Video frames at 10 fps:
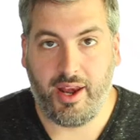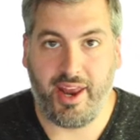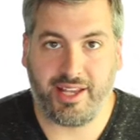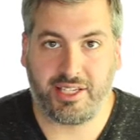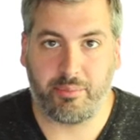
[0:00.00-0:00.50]

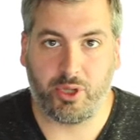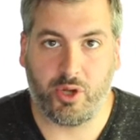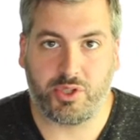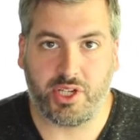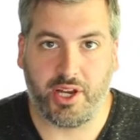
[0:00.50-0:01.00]
Nancy
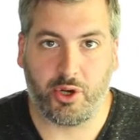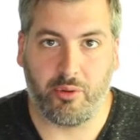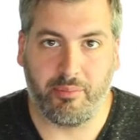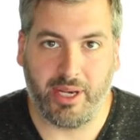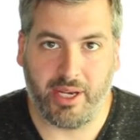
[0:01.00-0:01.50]
Pelosi and
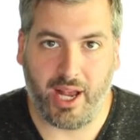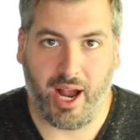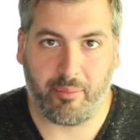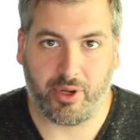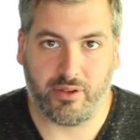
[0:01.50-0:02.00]
her media
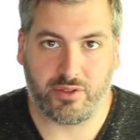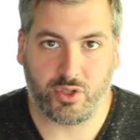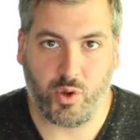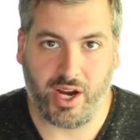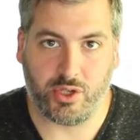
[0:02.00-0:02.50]
operatives
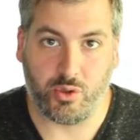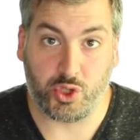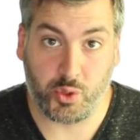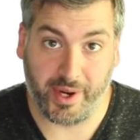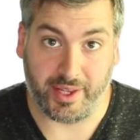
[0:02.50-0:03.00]
try to
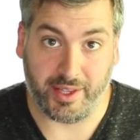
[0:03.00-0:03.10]
trick